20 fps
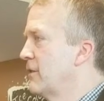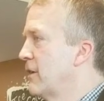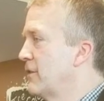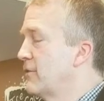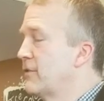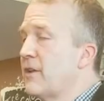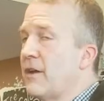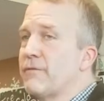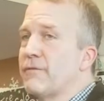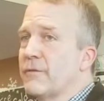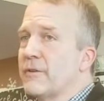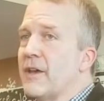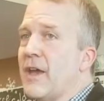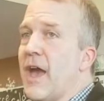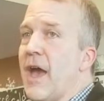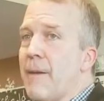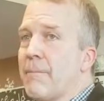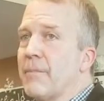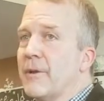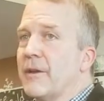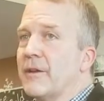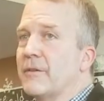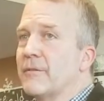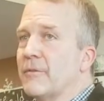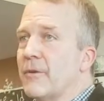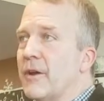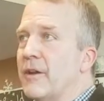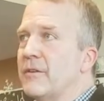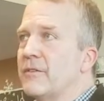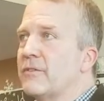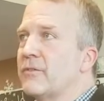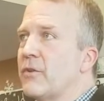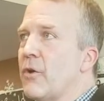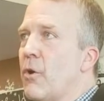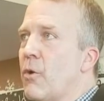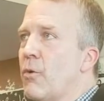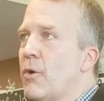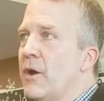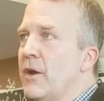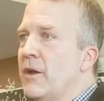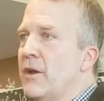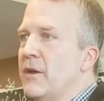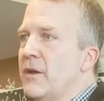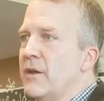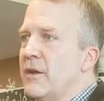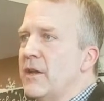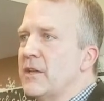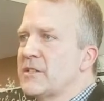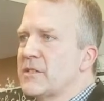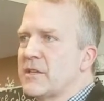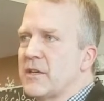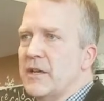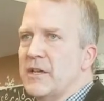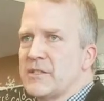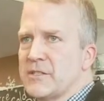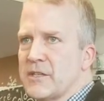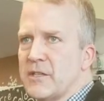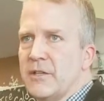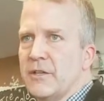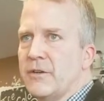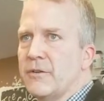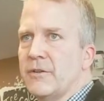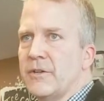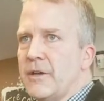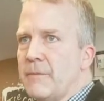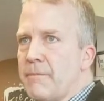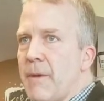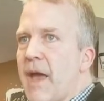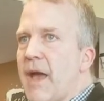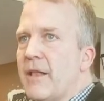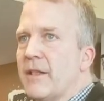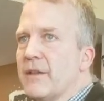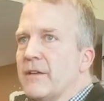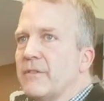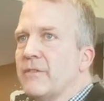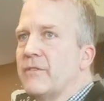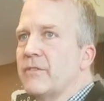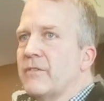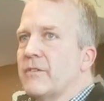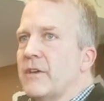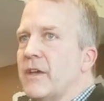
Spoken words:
that's definitely happening, right? So it's clearly a balance,